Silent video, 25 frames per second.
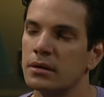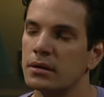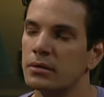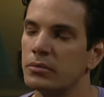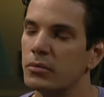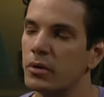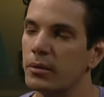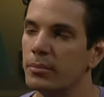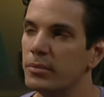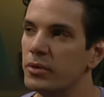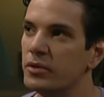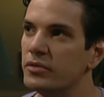
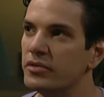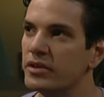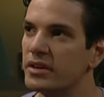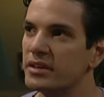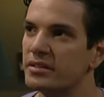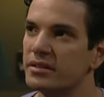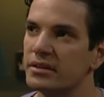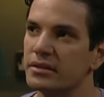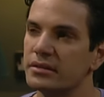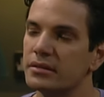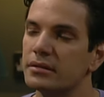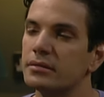What movie
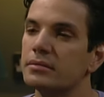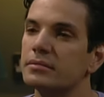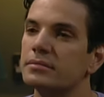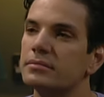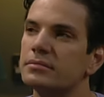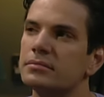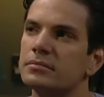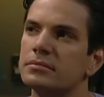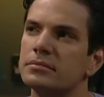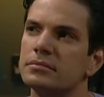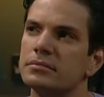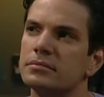is it?
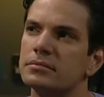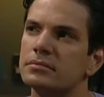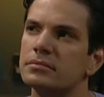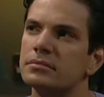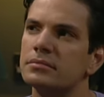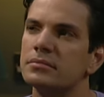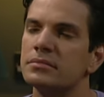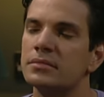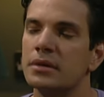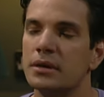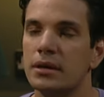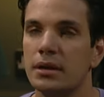
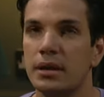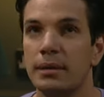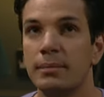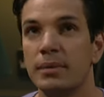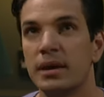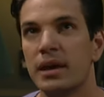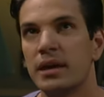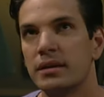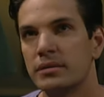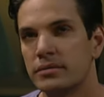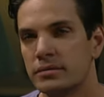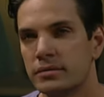Let me
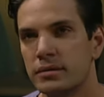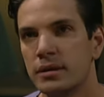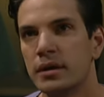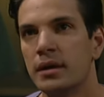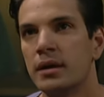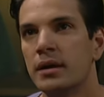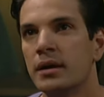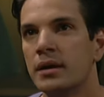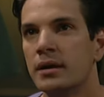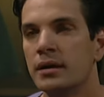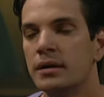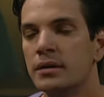guess.
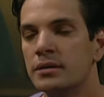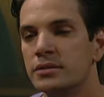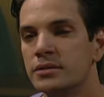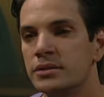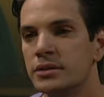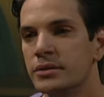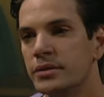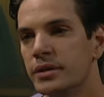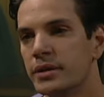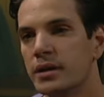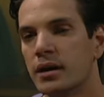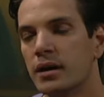
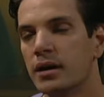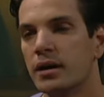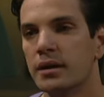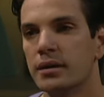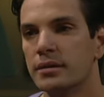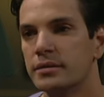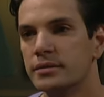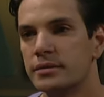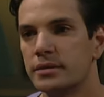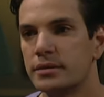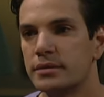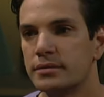Judy
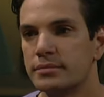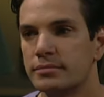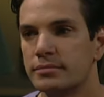Garland.